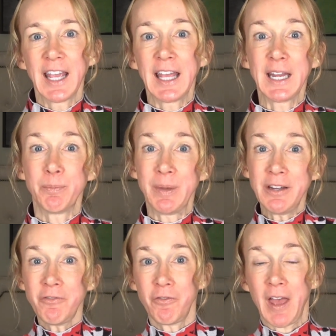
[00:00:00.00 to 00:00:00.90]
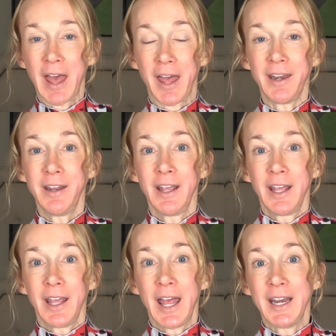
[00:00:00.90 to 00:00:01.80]
It had been fed
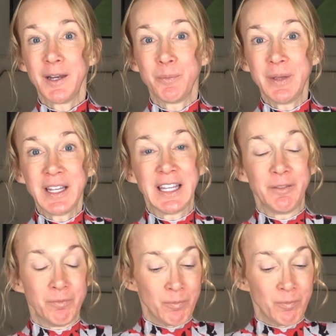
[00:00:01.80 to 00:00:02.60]
and it had been